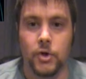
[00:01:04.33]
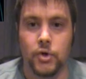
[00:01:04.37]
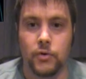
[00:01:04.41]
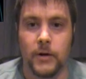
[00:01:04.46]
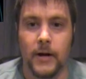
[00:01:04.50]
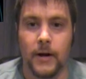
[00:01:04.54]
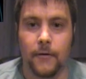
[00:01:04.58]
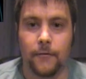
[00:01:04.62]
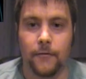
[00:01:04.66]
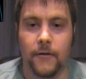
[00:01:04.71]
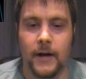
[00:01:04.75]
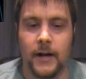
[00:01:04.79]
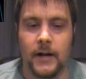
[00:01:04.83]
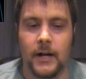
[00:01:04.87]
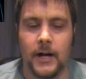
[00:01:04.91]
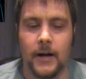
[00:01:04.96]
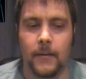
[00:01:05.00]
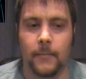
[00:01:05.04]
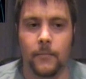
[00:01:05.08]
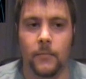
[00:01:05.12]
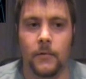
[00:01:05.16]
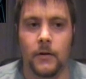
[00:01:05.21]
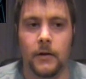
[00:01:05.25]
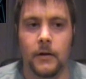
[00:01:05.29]
Trek fan.
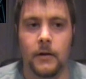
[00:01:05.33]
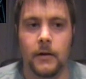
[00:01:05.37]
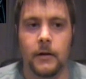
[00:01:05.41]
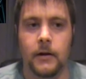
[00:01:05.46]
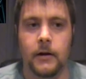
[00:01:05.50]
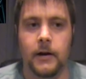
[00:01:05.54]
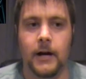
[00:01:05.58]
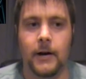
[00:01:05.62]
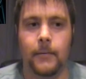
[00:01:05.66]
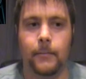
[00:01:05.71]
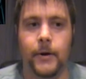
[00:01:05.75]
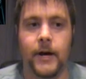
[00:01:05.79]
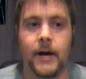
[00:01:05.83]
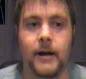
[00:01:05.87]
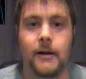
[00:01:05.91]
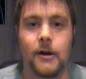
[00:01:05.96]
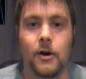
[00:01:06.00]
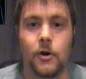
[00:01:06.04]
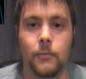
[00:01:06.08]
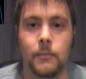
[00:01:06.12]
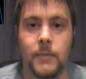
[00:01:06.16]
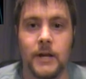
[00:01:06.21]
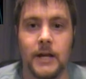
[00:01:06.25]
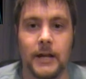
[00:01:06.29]
I'm by
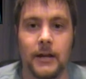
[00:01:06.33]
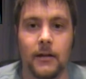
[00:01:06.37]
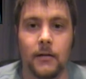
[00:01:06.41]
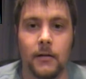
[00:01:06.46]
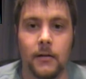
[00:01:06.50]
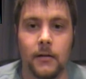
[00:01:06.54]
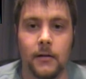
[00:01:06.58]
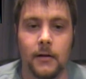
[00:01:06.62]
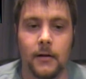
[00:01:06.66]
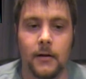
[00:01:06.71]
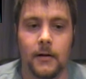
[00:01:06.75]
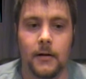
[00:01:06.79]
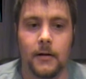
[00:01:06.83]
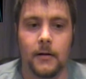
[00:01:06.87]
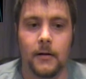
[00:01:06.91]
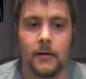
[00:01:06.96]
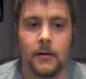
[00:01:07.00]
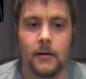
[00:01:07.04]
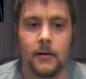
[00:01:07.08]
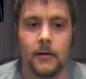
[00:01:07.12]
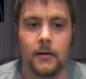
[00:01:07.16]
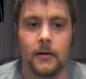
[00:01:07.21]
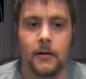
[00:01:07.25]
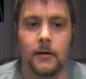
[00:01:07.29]
no means
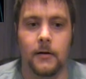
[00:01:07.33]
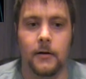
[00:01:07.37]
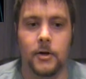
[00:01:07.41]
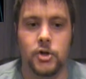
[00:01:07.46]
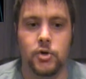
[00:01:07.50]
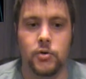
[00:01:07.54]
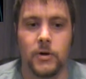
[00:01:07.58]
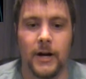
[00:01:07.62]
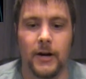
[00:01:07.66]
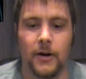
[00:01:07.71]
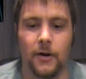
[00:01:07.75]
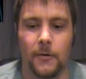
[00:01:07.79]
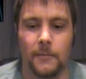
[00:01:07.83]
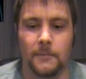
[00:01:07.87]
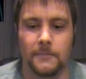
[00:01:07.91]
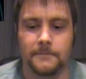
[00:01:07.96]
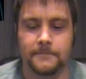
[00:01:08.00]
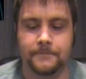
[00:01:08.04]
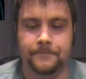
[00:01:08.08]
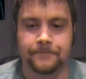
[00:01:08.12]
a Trekker.